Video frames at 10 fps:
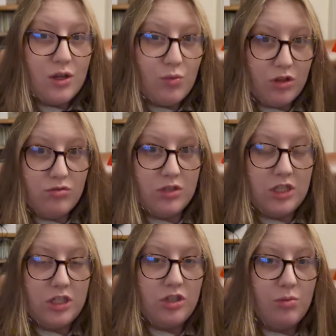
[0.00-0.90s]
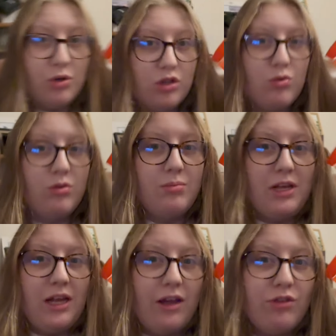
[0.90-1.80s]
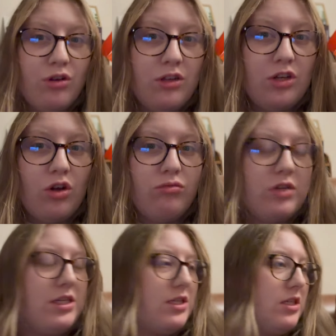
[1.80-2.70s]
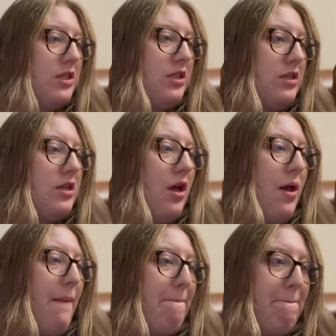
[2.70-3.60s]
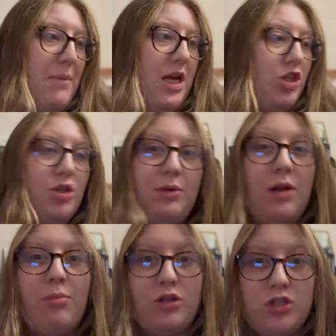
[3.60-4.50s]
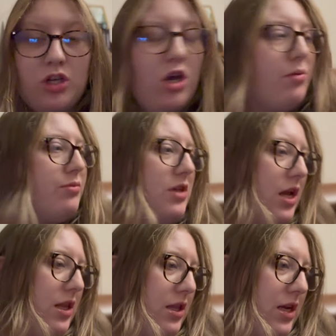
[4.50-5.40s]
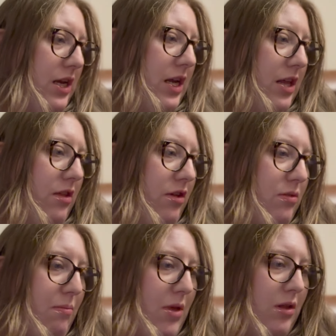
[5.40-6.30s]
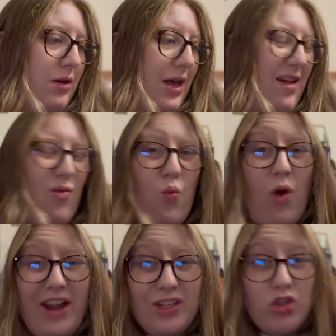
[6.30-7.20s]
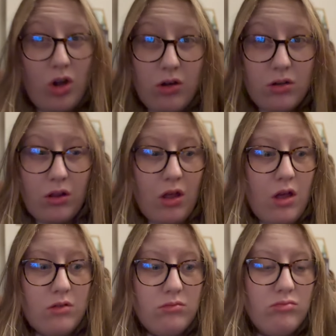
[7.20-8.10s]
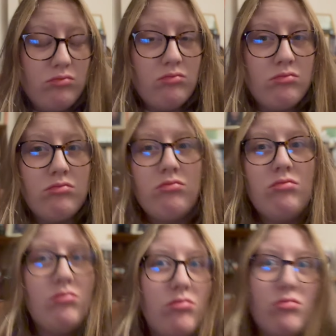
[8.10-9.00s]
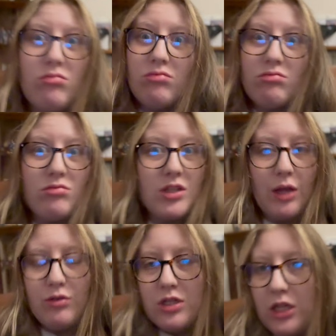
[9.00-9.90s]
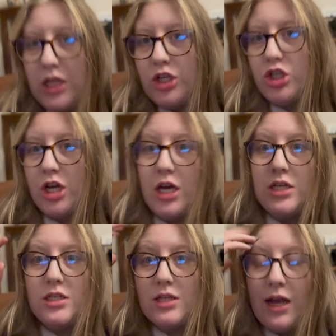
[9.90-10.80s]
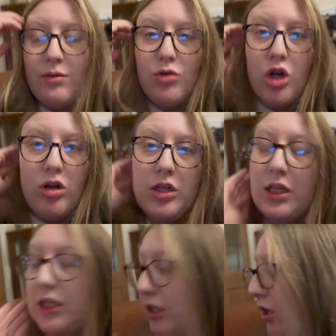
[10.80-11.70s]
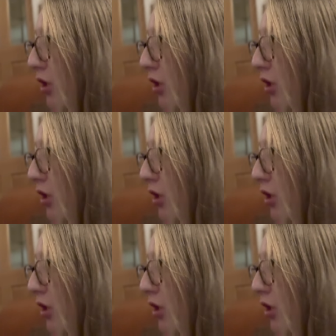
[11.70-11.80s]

whilst reading your books, what would it be? I've currently got Reese's miniature peanut butter cups, and in here there's milk and white chocolate. Sounds delicious. I am currently